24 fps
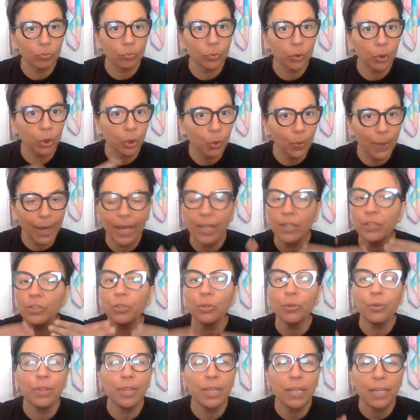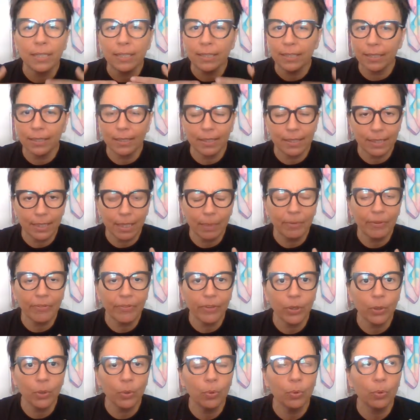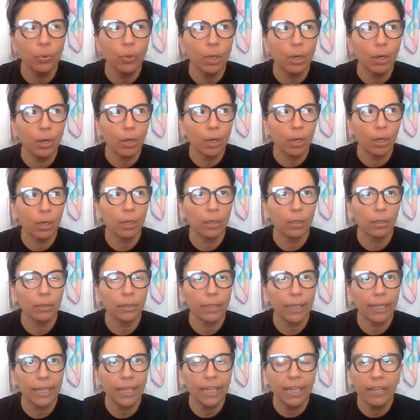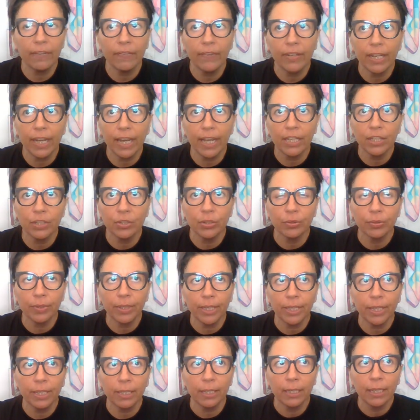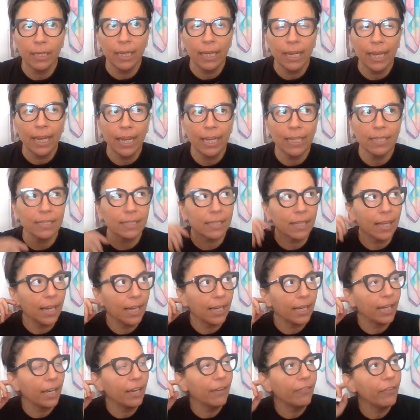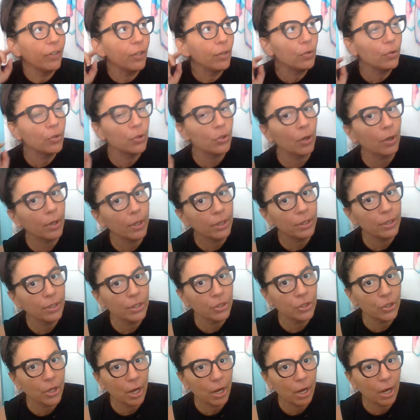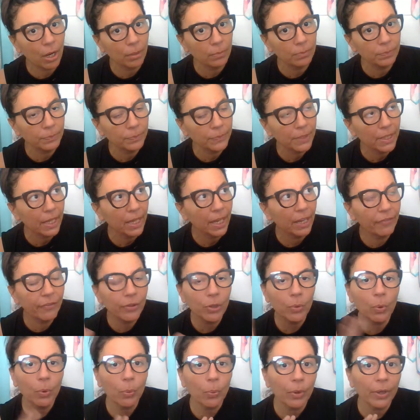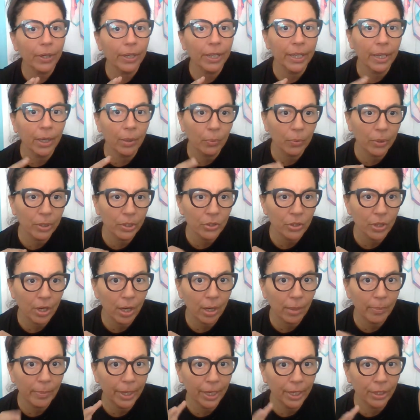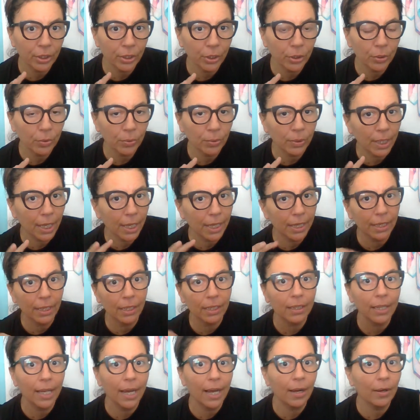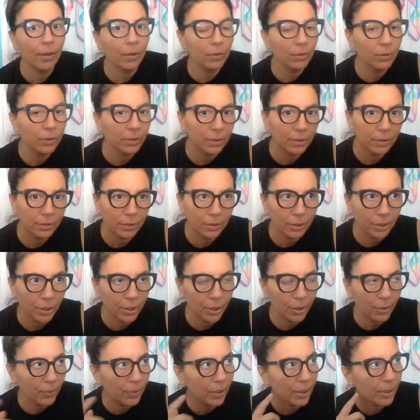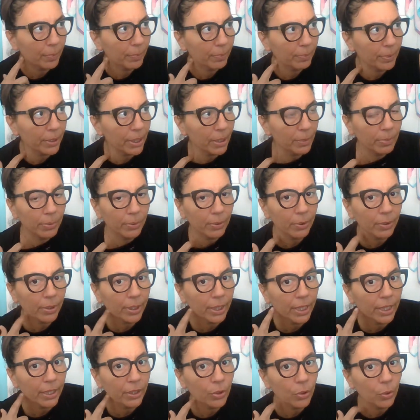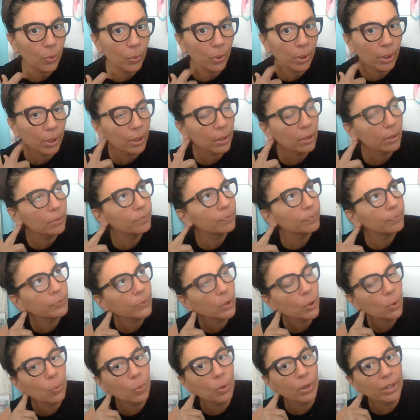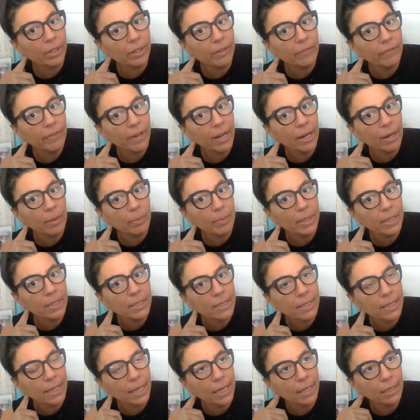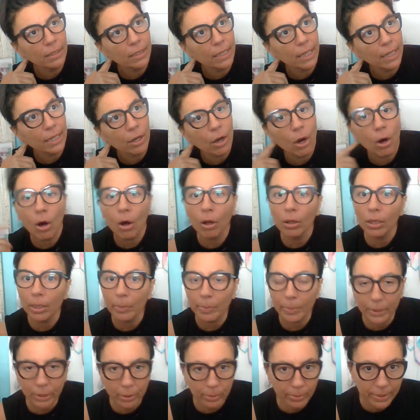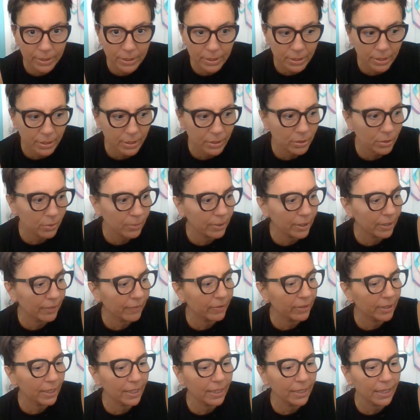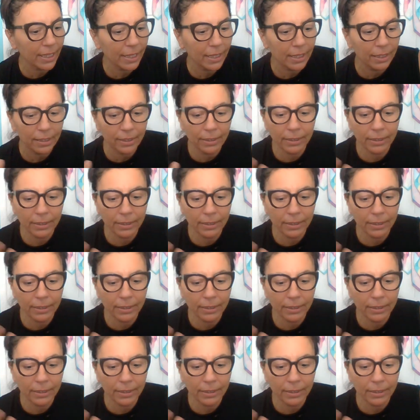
you enter these, some of you are like even entering, it's like if you started a job, if you were working at one job and you like allowed, you know, people in your work environment to get like all up in your business or whatever like that,